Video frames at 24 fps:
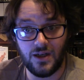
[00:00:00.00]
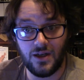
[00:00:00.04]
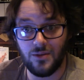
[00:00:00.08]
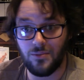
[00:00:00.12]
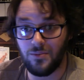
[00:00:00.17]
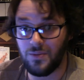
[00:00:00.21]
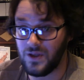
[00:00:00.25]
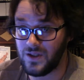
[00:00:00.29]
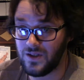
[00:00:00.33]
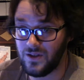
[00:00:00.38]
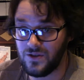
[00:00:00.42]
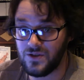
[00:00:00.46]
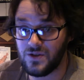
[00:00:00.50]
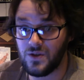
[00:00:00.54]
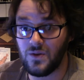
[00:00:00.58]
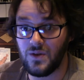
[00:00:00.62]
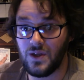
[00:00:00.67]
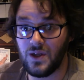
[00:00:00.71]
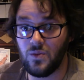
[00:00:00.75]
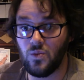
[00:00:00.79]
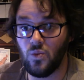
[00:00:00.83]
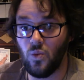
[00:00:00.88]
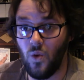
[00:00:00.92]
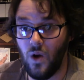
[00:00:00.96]
But there's
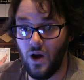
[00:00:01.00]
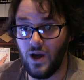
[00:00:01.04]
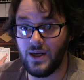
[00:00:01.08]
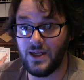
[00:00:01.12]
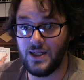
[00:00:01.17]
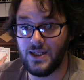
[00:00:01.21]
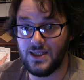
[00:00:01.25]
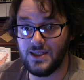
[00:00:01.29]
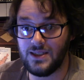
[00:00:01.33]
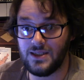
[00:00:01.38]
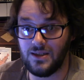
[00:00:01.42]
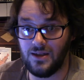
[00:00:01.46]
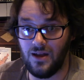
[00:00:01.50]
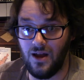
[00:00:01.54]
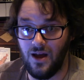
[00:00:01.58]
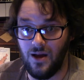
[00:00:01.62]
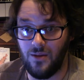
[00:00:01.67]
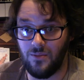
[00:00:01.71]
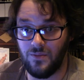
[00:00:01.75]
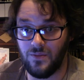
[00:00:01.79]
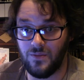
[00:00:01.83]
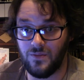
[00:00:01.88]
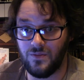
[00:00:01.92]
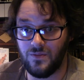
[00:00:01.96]
only one
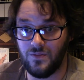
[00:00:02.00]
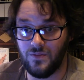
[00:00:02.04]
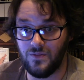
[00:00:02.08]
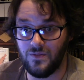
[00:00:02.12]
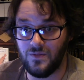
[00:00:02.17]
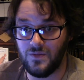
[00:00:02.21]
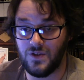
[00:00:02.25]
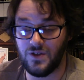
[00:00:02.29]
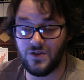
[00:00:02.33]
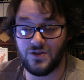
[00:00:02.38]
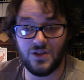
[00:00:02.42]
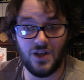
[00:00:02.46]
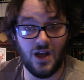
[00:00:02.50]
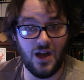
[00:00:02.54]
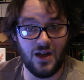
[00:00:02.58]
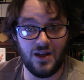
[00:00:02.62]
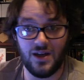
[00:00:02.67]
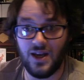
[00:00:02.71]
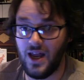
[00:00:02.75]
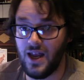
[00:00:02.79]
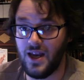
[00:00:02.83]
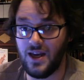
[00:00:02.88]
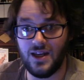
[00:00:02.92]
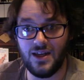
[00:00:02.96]
Islam. There's not
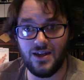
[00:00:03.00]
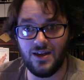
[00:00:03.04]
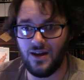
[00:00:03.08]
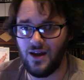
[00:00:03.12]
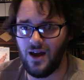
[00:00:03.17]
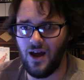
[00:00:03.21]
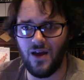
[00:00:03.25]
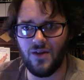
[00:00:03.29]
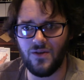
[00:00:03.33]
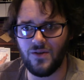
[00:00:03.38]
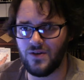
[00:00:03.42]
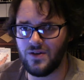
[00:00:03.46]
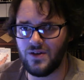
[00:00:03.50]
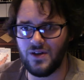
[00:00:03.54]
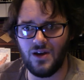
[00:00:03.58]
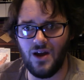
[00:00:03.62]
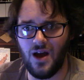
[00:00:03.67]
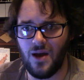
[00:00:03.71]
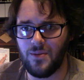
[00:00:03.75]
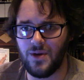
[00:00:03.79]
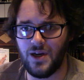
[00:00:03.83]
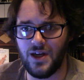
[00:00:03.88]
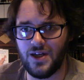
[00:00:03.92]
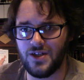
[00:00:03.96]
any other
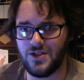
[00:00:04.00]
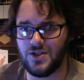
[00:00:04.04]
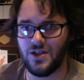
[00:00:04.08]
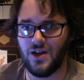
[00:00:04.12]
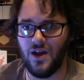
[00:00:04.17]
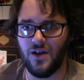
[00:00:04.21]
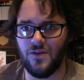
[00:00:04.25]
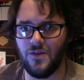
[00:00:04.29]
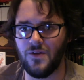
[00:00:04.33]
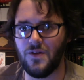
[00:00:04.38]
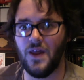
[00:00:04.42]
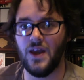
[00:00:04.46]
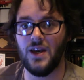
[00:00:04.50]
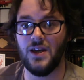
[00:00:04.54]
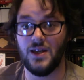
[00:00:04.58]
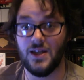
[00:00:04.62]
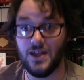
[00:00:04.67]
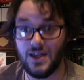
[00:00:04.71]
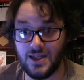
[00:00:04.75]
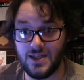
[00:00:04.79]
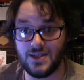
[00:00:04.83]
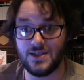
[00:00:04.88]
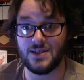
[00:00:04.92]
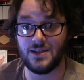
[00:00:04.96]
denomination other than
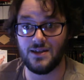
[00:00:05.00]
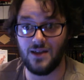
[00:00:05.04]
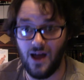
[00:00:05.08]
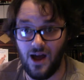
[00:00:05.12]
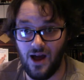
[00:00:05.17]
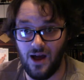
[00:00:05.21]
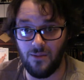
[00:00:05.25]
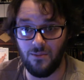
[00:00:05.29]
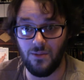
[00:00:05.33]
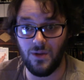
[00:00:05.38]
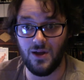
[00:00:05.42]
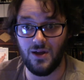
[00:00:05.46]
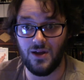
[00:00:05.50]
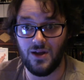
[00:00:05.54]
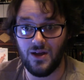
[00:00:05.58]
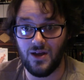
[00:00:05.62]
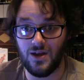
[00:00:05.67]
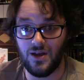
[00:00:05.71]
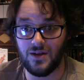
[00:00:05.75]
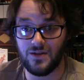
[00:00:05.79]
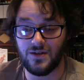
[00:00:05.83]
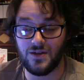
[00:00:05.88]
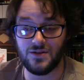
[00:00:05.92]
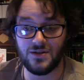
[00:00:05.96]
Islam.
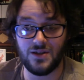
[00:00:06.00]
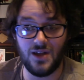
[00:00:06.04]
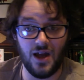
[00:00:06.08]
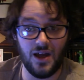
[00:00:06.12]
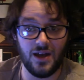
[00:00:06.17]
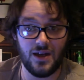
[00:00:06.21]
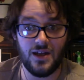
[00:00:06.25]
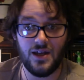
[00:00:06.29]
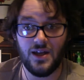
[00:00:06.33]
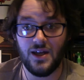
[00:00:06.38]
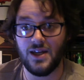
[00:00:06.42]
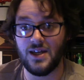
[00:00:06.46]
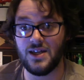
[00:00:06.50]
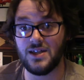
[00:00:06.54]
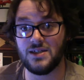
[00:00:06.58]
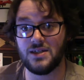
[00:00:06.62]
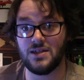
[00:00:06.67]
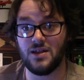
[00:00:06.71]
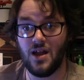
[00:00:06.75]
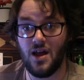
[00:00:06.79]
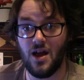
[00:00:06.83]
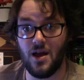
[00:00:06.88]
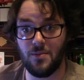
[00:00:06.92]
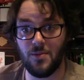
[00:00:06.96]
There's not
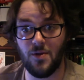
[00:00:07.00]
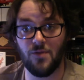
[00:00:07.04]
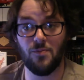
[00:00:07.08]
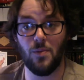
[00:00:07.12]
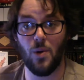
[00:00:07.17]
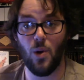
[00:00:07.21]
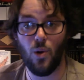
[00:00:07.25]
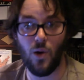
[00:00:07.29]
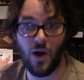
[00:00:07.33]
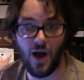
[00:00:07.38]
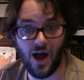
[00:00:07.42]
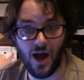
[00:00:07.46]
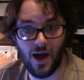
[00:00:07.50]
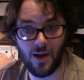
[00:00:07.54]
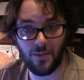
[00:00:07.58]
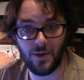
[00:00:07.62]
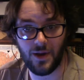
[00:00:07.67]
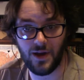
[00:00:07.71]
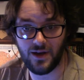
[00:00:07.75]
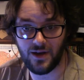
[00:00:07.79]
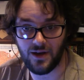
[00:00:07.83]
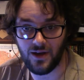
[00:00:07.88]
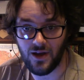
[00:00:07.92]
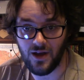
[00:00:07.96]
Islam of
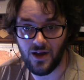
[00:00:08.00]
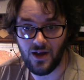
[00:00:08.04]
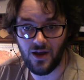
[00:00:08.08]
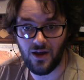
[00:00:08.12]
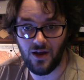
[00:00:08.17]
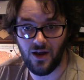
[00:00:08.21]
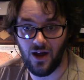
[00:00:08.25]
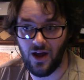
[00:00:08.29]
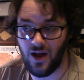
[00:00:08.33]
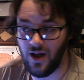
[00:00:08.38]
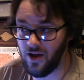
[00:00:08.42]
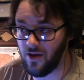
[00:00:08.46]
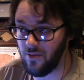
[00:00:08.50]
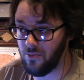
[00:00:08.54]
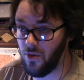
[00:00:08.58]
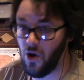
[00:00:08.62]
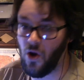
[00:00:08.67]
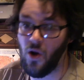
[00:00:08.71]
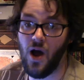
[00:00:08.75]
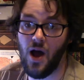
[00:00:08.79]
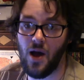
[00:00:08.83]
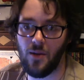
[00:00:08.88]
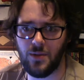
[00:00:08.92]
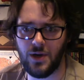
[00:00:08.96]
Mohammed, uh,
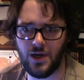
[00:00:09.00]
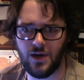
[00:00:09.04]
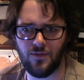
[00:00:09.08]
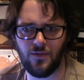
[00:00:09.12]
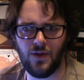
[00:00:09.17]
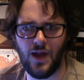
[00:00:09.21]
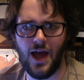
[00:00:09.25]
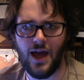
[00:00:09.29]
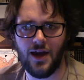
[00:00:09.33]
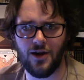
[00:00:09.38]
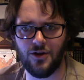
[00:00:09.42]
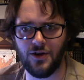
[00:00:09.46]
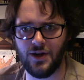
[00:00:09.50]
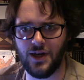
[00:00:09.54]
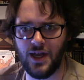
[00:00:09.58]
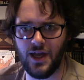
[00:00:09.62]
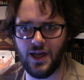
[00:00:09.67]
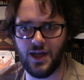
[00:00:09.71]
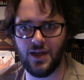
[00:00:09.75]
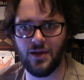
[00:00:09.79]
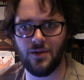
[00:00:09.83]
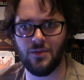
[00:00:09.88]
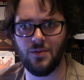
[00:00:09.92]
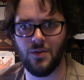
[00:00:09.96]
Muhammad of Latter
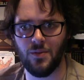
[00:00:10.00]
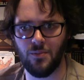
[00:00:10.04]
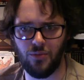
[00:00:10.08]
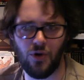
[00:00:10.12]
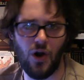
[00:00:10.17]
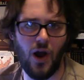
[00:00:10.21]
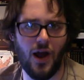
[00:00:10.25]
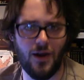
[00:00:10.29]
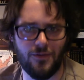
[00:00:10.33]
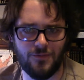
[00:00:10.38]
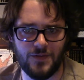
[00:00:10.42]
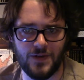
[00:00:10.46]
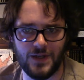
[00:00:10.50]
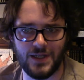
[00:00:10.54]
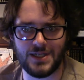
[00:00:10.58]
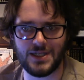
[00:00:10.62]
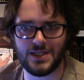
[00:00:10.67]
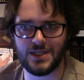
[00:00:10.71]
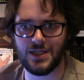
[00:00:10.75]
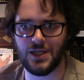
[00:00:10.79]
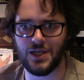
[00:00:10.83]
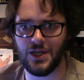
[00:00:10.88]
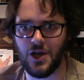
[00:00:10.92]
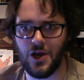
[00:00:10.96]
day
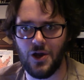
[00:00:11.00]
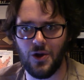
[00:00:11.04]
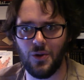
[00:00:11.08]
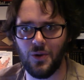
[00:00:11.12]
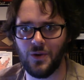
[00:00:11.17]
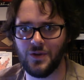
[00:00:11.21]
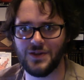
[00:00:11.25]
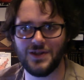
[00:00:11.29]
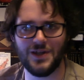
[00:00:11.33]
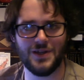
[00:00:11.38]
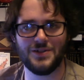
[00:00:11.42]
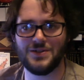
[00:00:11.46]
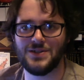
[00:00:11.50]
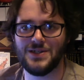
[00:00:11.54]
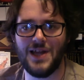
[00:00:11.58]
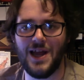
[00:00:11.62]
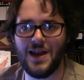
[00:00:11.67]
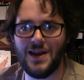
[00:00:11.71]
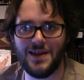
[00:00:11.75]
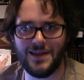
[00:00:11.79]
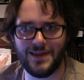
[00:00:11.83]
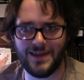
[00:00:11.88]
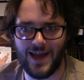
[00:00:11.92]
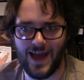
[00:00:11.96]
Prophets, you know, there's
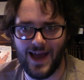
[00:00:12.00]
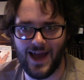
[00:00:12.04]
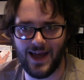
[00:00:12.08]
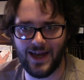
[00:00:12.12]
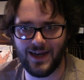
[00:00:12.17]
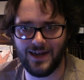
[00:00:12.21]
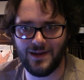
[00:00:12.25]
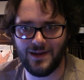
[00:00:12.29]
none of that